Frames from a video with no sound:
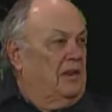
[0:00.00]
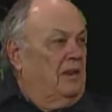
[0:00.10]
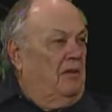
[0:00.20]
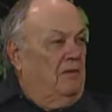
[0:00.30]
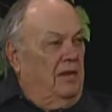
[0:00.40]
I'd
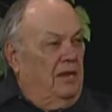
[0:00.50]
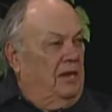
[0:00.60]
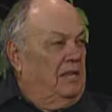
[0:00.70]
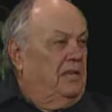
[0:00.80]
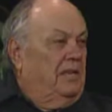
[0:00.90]
have never had
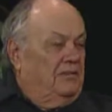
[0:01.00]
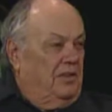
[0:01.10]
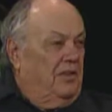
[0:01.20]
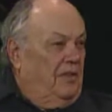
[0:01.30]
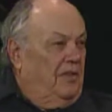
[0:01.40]
any kids."
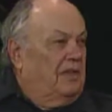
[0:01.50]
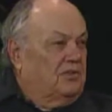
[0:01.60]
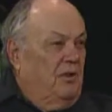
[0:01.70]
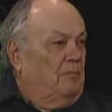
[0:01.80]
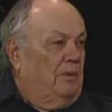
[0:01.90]
You know,
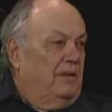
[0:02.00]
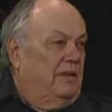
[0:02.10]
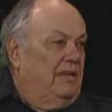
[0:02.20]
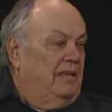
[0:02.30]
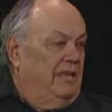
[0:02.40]
that's all bunk.